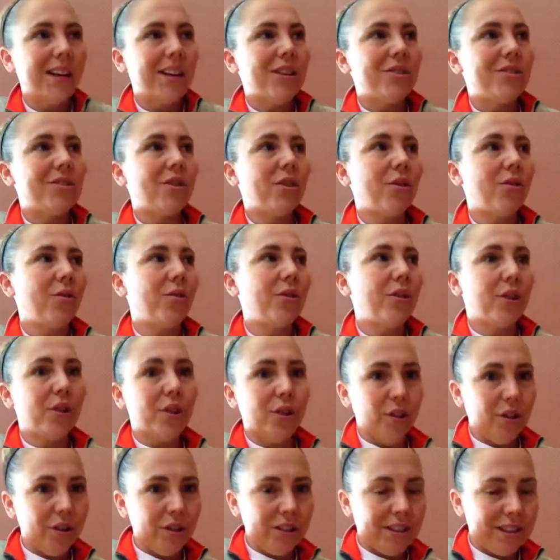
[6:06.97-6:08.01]
So there
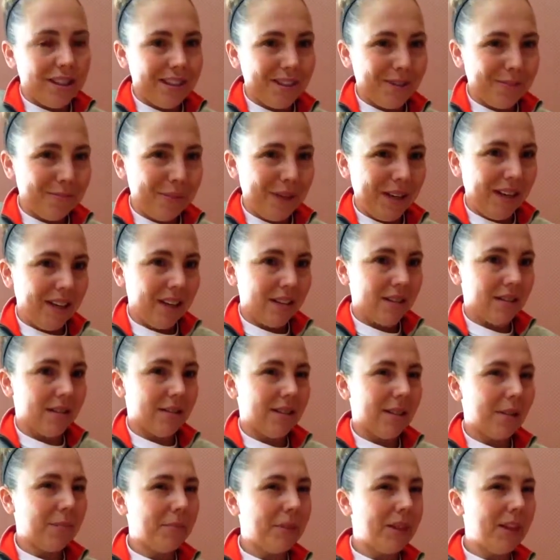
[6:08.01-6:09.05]
could still be
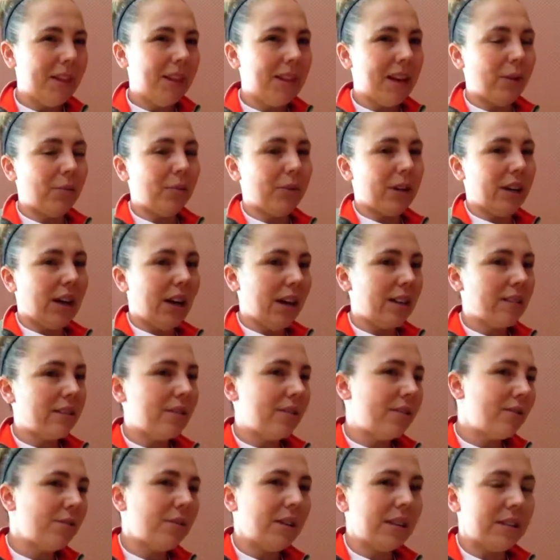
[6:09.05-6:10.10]
something that would
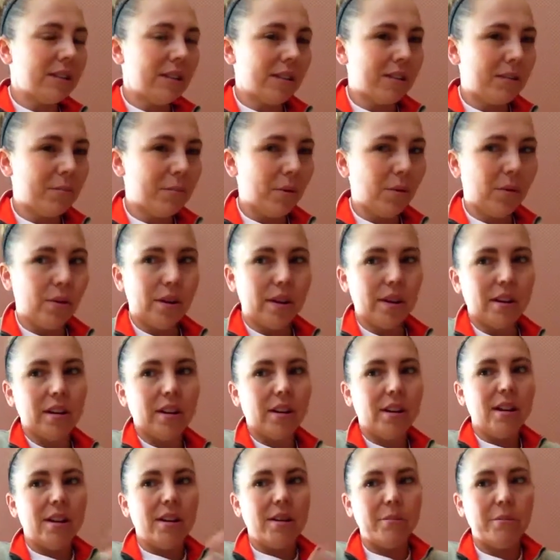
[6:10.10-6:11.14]
constitute as a
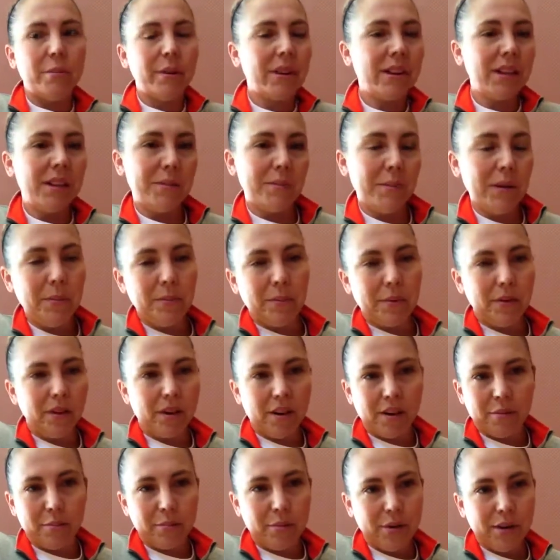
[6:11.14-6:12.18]
sport, but these people
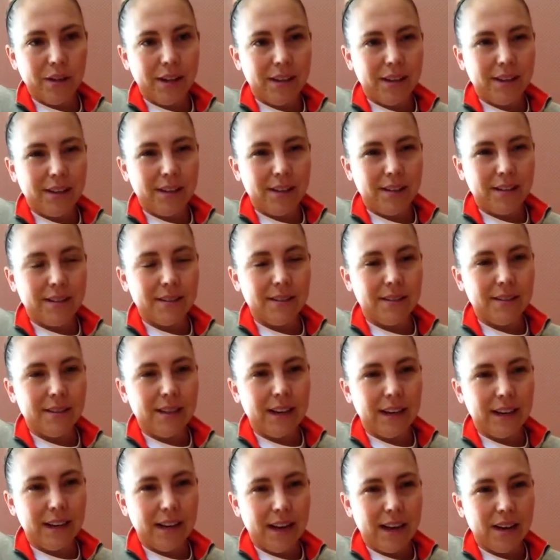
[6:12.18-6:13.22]
aren't putting it into
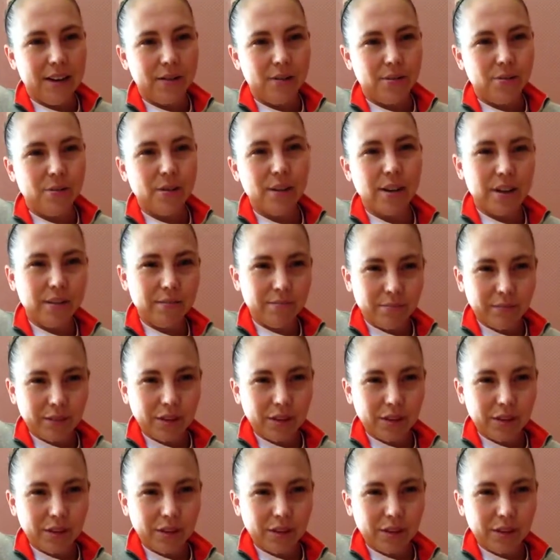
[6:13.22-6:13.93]
that category.